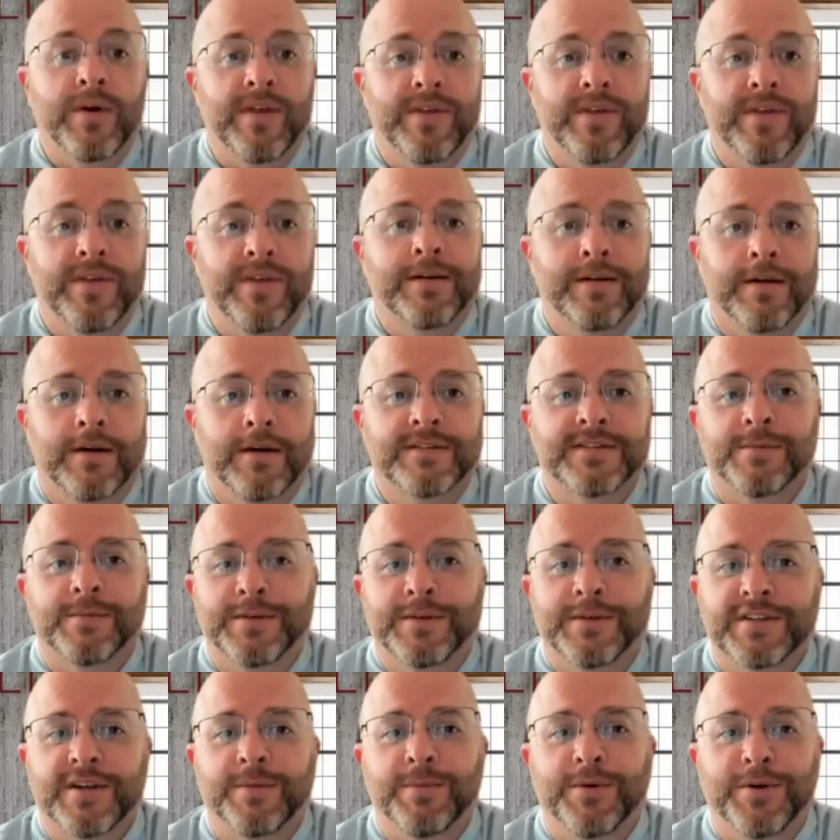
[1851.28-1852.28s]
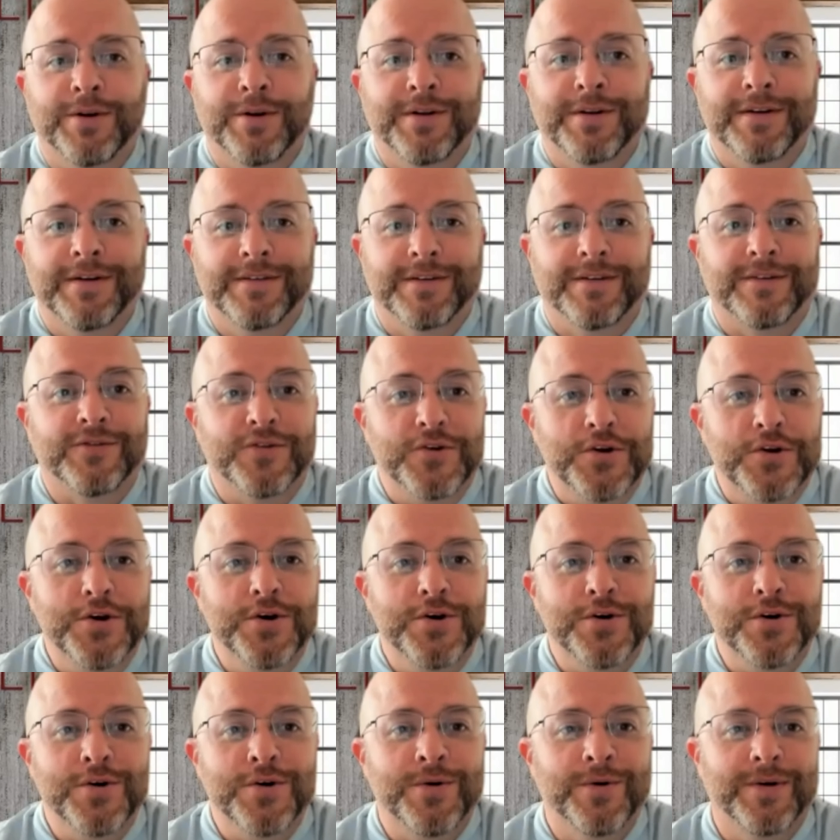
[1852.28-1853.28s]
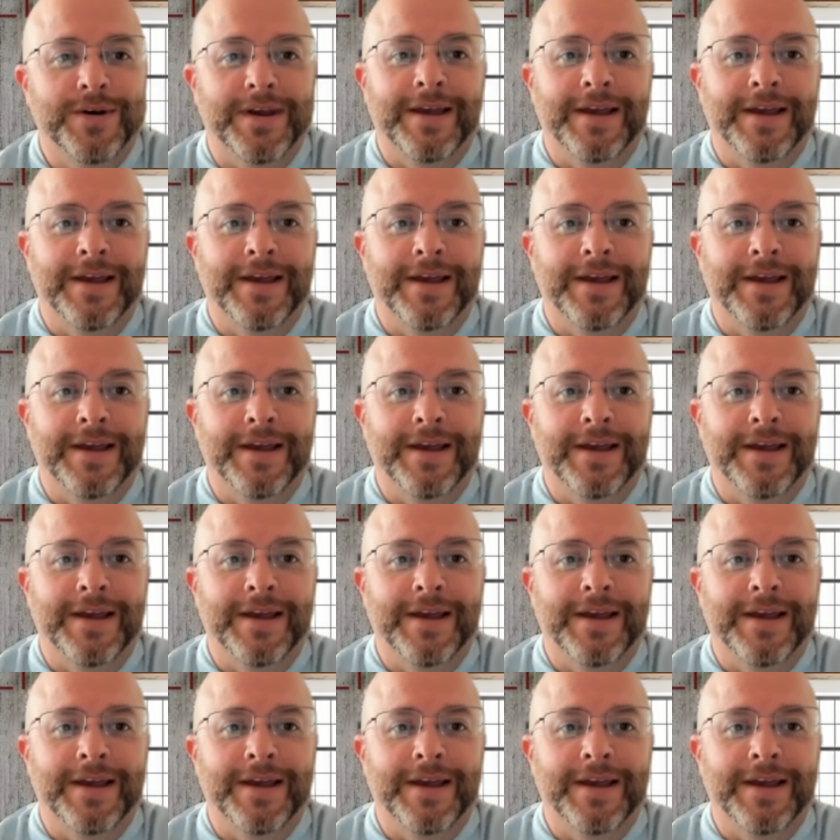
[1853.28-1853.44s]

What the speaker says: we think some of these communities is new,